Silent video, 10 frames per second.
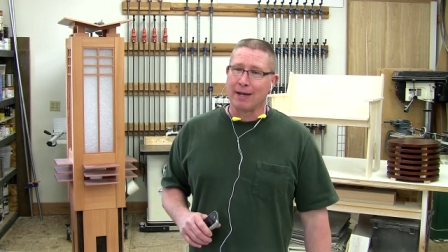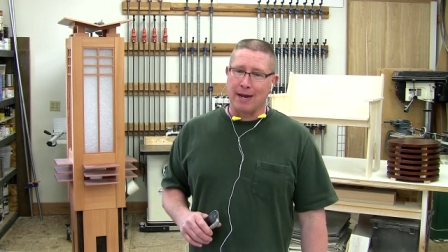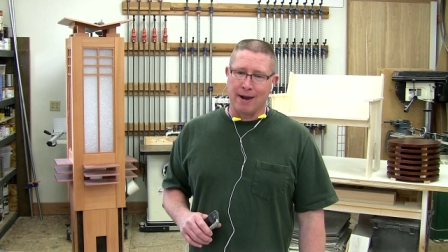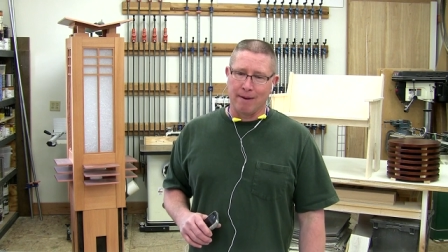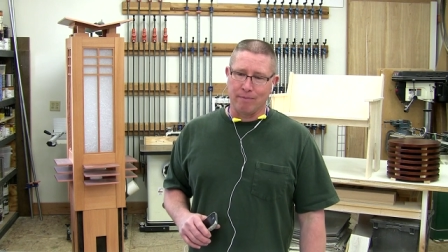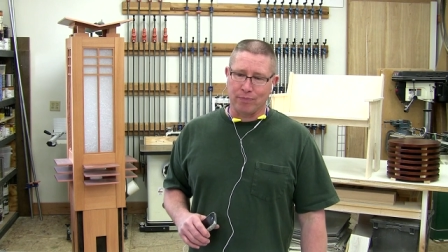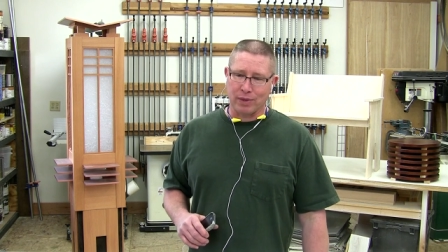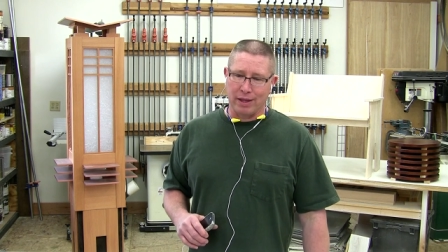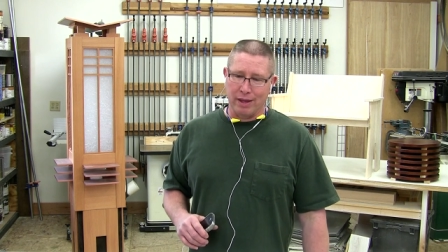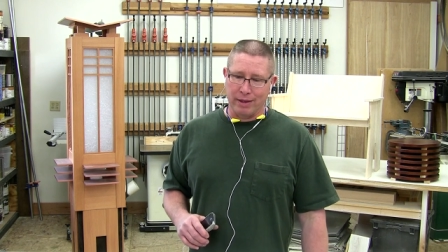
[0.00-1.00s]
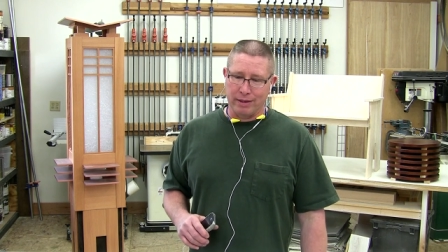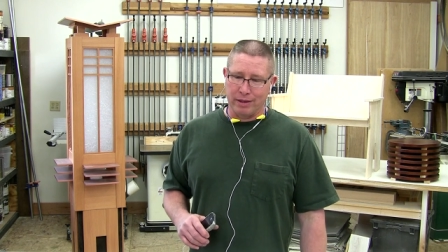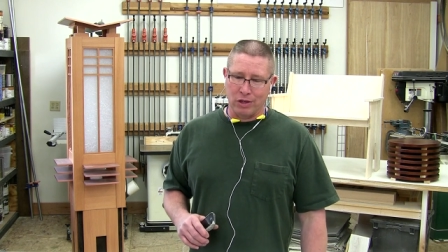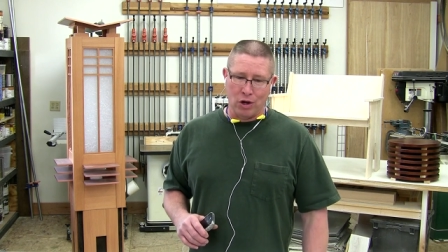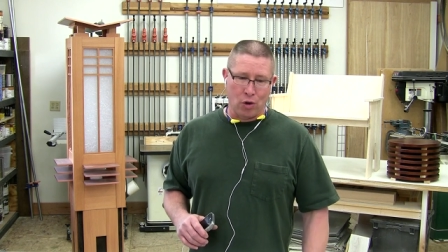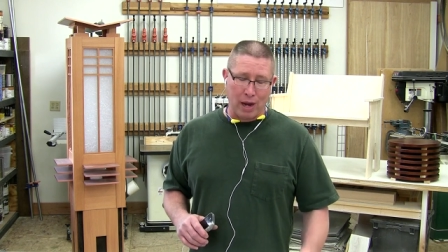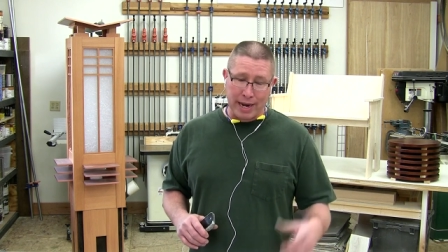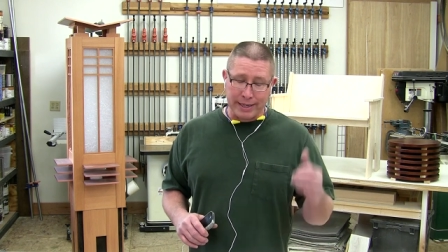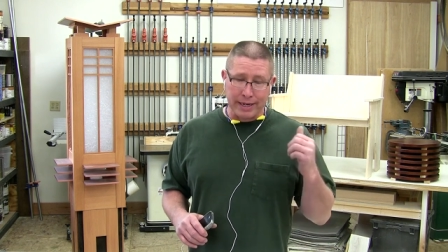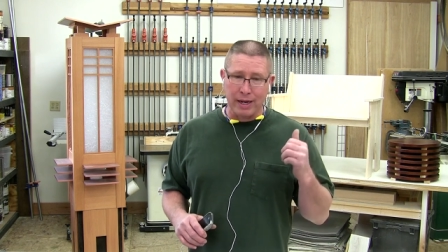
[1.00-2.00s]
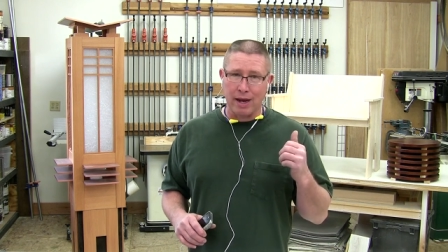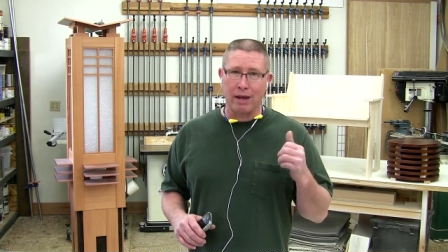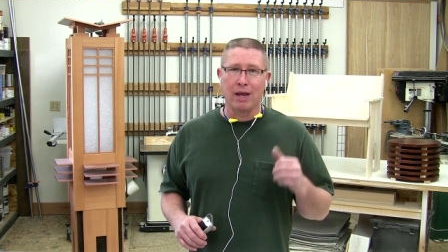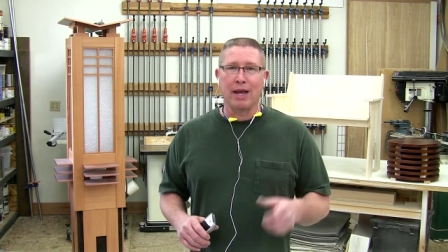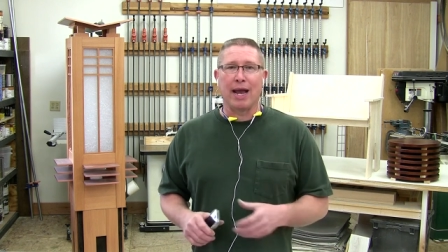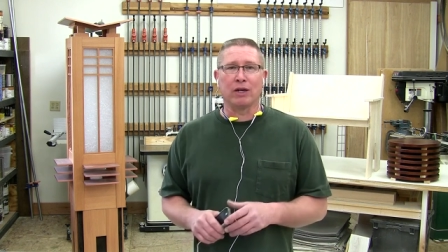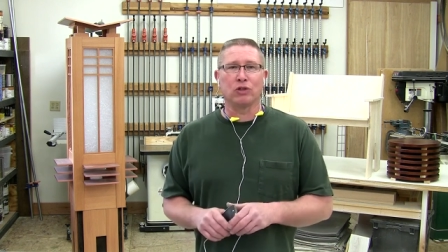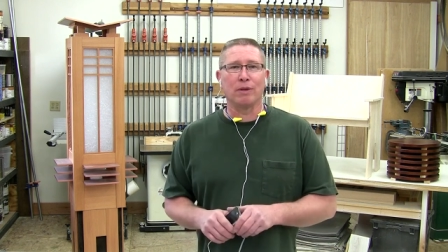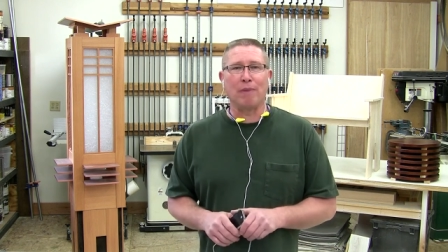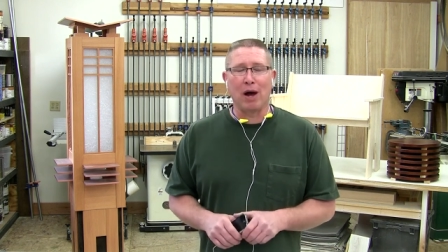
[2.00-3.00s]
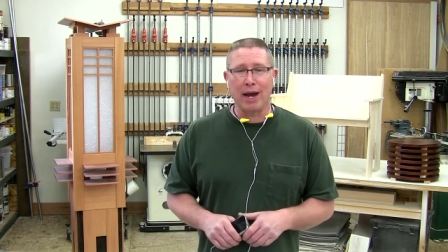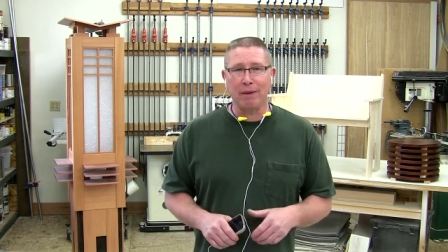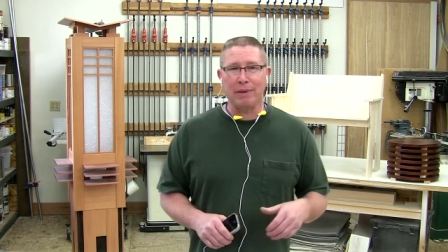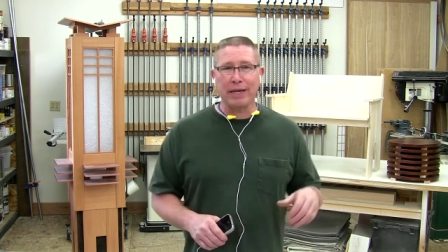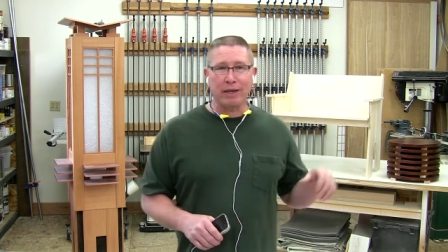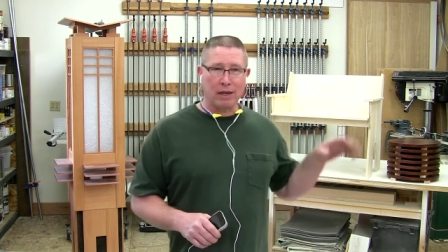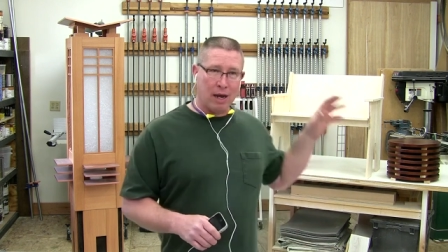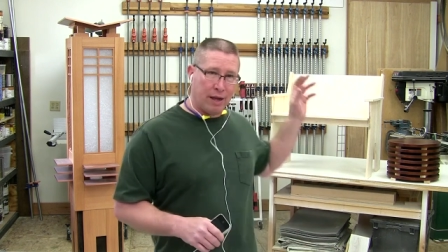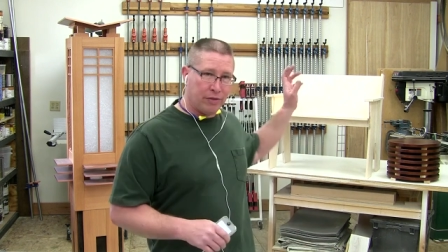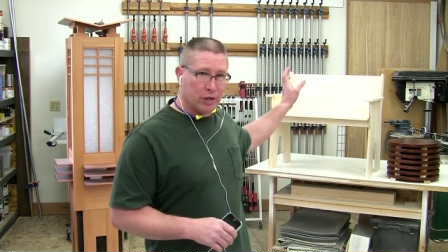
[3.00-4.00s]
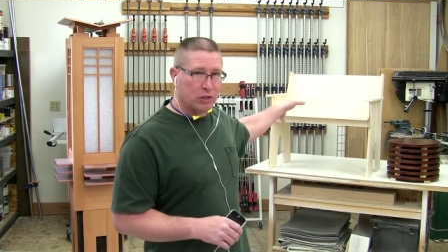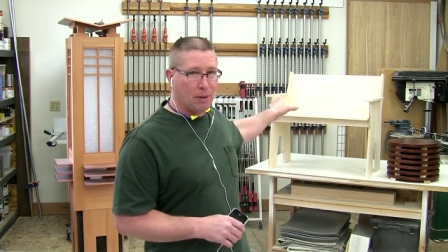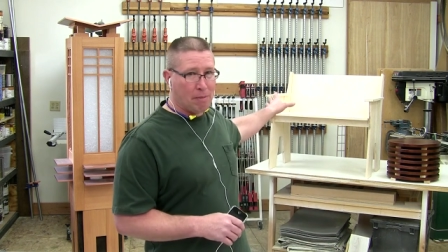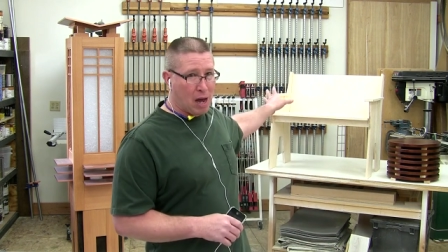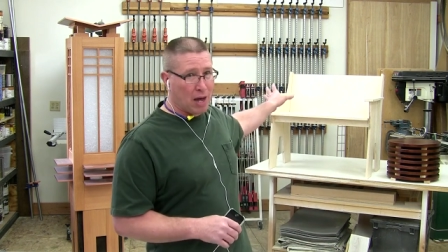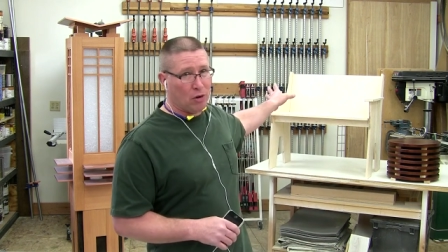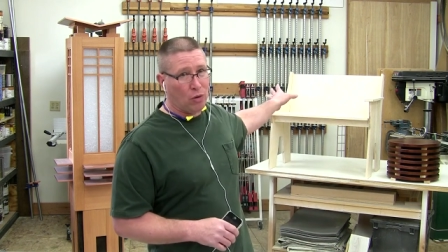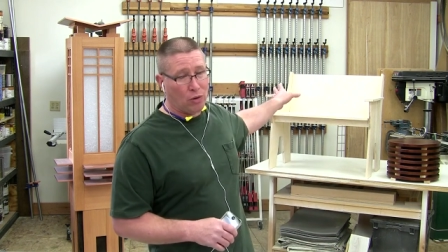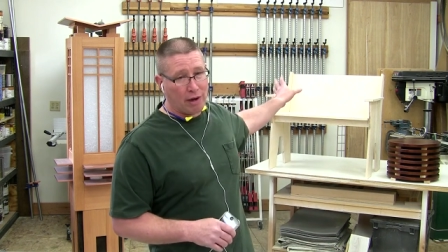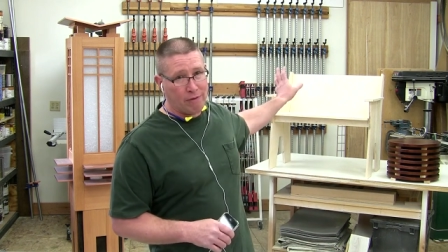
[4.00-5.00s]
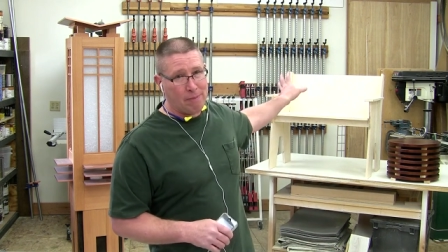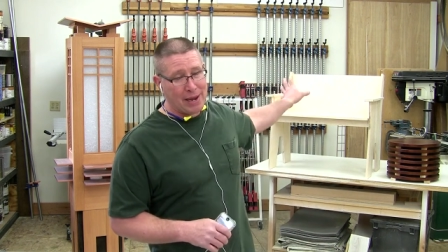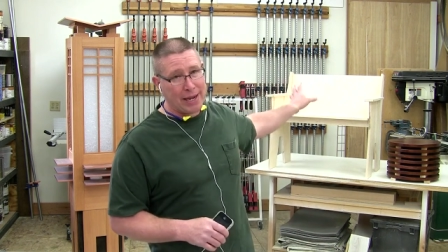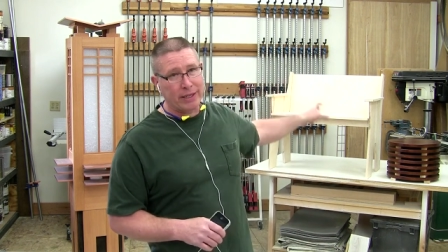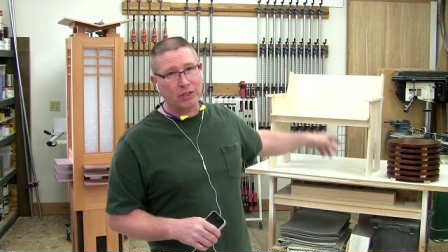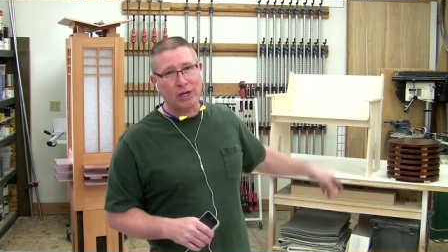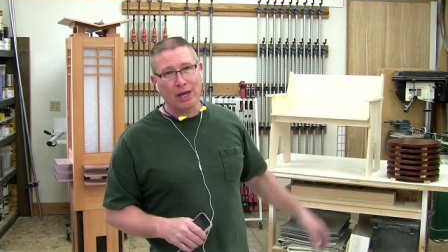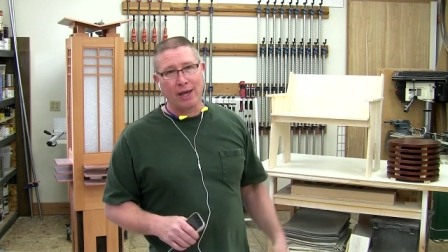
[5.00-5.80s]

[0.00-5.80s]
Um, you know, I did a, actually behind me, uh, there's a model of a bench,